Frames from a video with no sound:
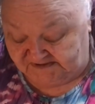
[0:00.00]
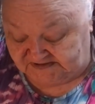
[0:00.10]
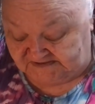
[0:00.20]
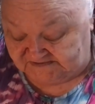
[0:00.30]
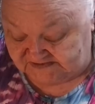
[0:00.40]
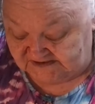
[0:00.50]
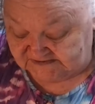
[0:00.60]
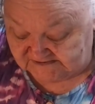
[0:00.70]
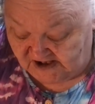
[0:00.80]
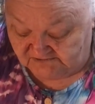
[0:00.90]
these
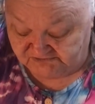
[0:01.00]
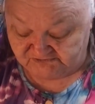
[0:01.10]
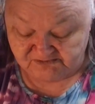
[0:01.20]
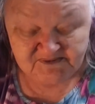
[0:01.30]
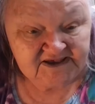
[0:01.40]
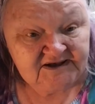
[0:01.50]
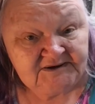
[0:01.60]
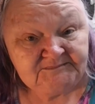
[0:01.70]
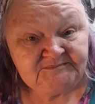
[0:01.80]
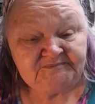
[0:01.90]
things off of my
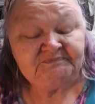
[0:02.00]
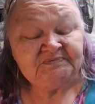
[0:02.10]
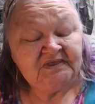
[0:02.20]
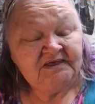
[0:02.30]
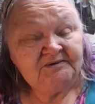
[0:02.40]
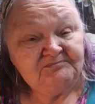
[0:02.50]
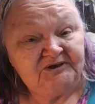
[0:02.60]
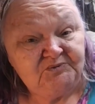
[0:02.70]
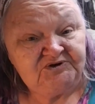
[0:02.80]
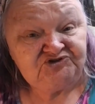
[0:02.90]

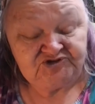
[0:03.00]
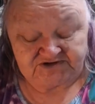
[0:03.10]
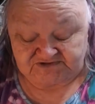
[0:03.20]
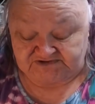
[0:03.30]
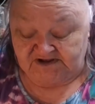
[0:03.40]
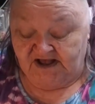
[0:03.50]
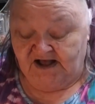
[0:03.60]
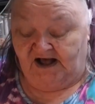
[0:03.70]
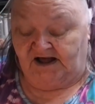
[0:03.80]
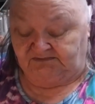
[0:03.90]
my wish list.
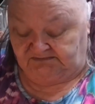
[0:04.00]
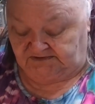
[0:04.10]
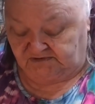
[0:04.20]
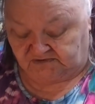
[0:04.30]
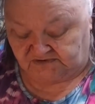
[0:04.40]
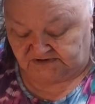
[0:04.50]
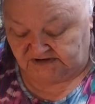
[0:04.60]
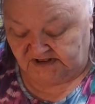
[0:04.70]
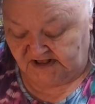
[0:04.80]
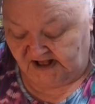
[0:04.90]
On
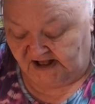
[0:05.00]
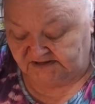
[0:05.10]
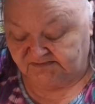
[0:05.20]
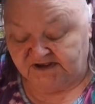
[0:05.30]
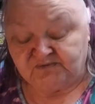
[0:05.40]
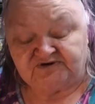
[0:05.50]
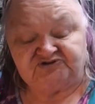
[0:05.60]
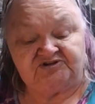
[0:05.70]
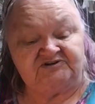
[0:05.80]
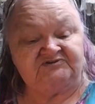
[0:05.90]
my
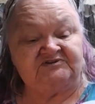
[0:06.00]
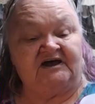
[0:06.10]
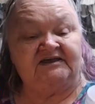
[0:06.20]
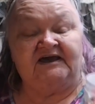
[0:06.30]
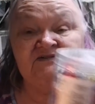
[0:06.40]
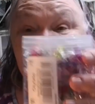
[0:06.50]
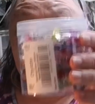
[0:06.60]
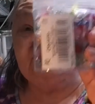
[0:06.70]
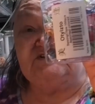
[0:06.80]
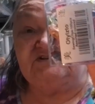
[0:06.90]
wish list, I had
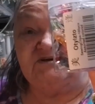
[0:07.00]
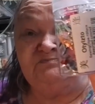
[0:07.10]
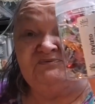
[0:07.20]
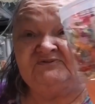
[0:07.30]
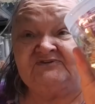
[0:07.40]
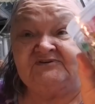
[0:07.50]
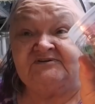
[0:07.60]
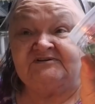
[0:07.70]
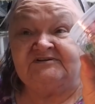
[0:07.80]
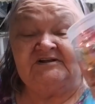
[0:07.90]
these clips,
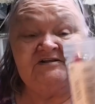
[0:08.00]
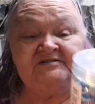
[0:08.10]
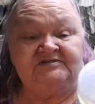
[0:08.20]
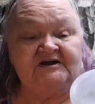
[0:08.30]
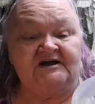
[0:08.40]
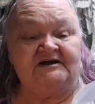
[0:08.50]
the